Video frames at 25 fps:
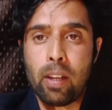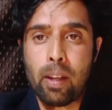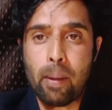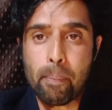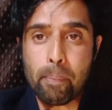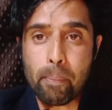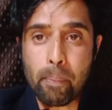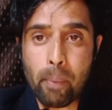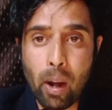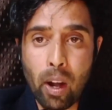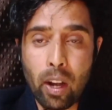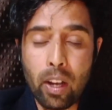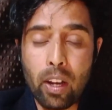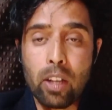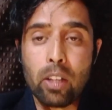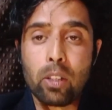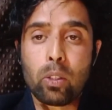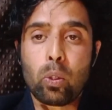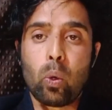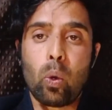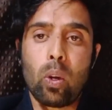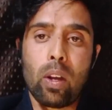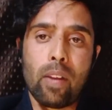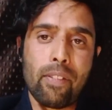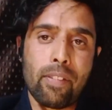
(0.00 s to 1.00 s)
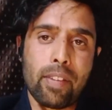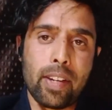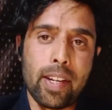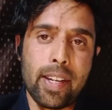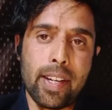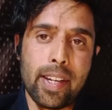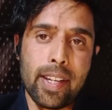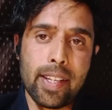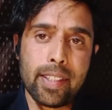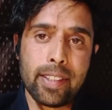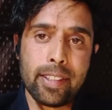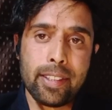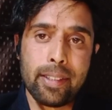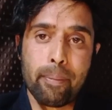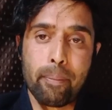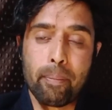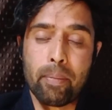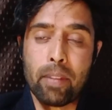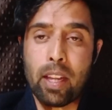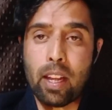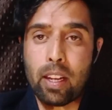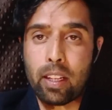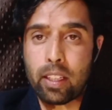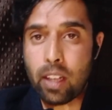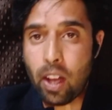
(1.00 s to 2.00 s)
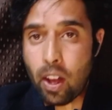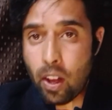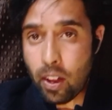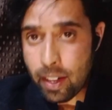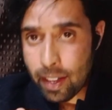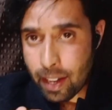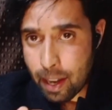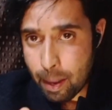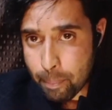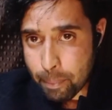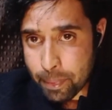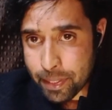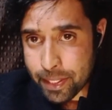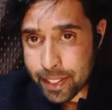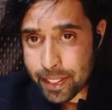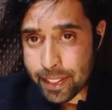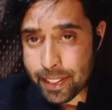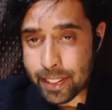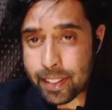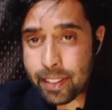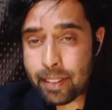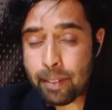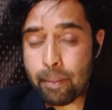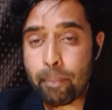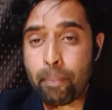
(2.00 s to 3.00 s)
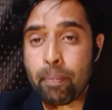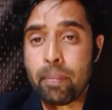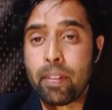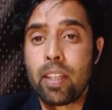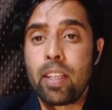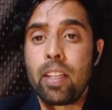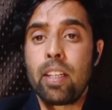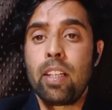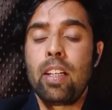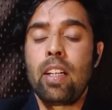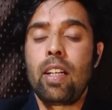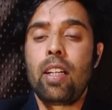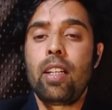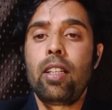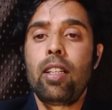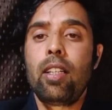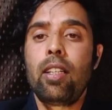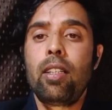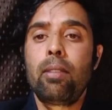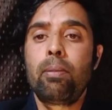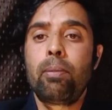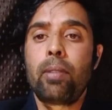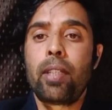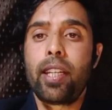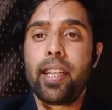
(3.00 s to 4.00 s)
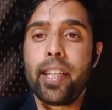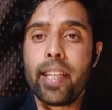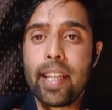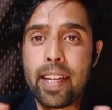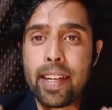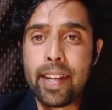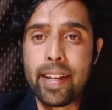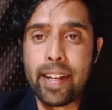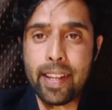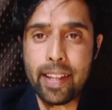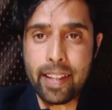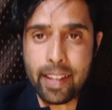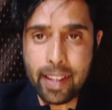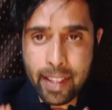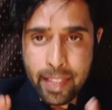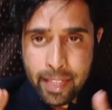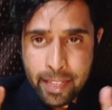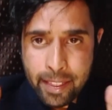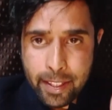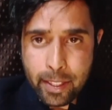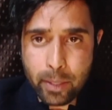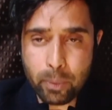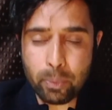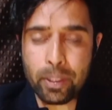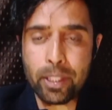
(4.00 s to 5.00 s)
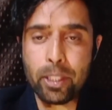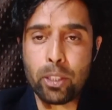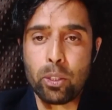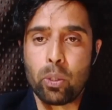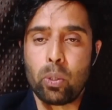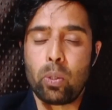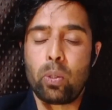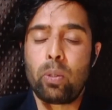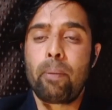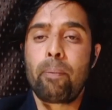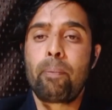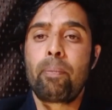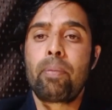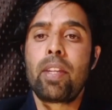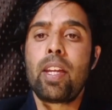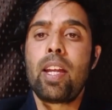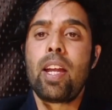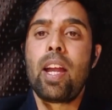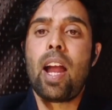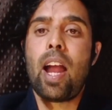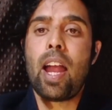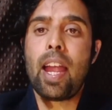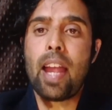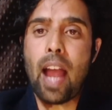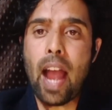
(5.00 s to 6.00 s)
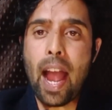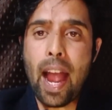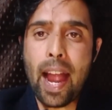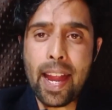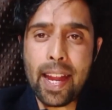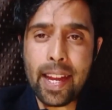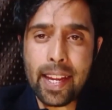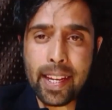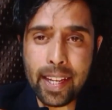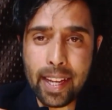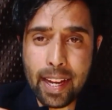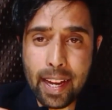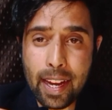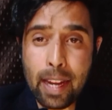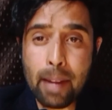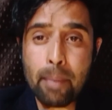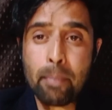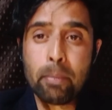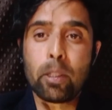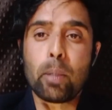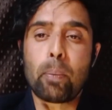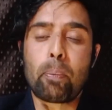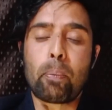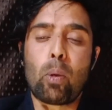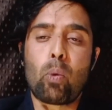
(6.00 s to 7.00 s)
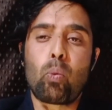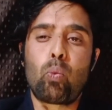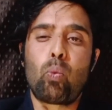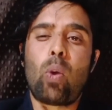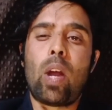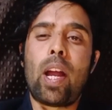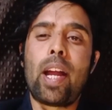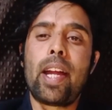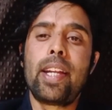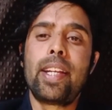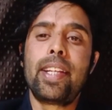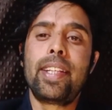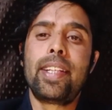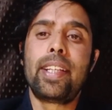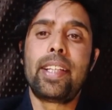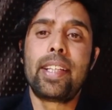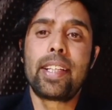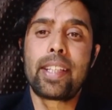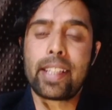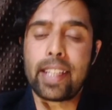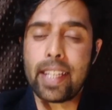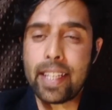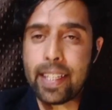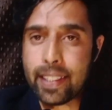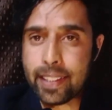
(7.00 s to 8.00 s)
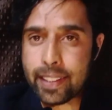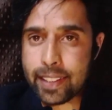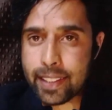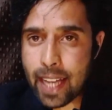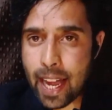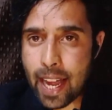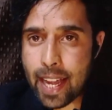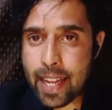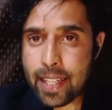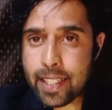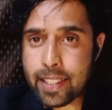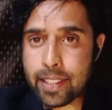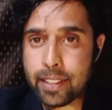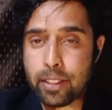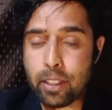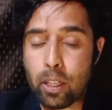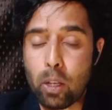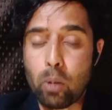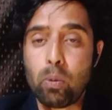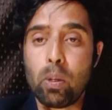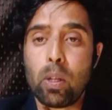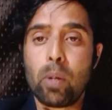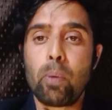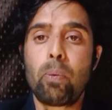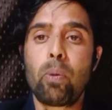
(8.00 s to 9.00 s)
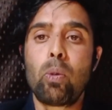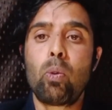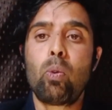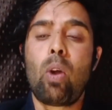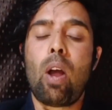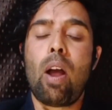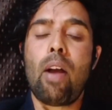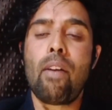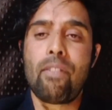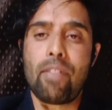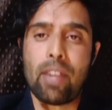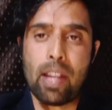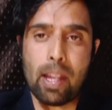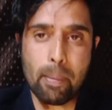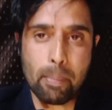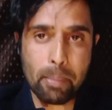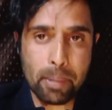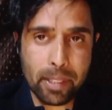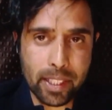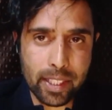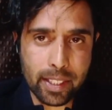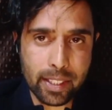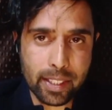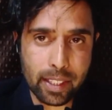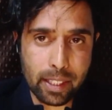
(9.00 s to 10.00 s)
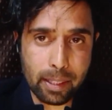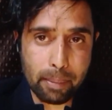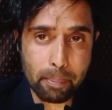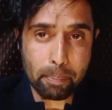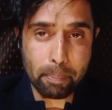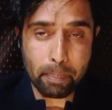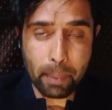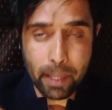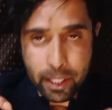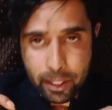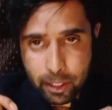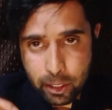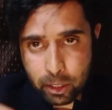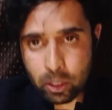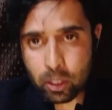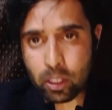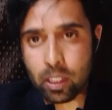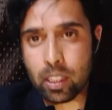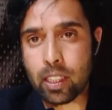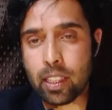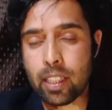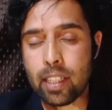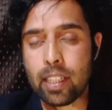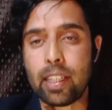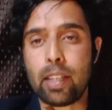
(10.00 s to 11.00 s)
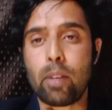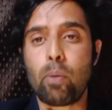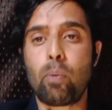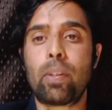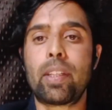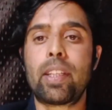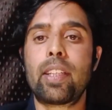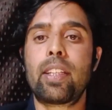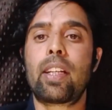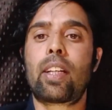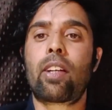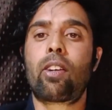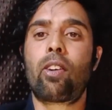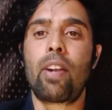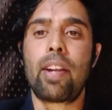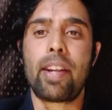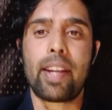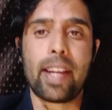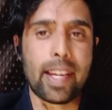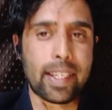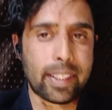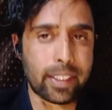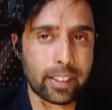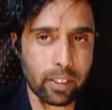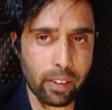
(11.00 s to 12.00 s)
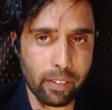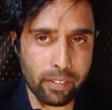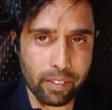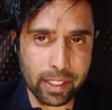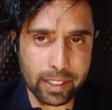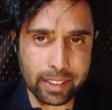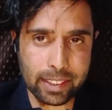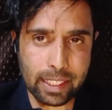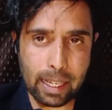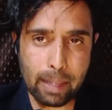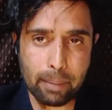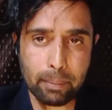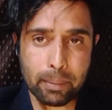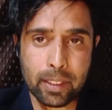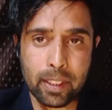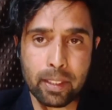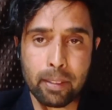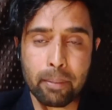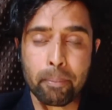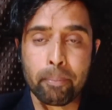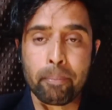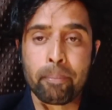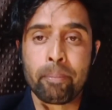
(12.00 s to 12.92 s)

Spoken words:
model code of conduct called MCC. Here in this video, I aim to provide a concise overview of MCC, particularly within the context of exams.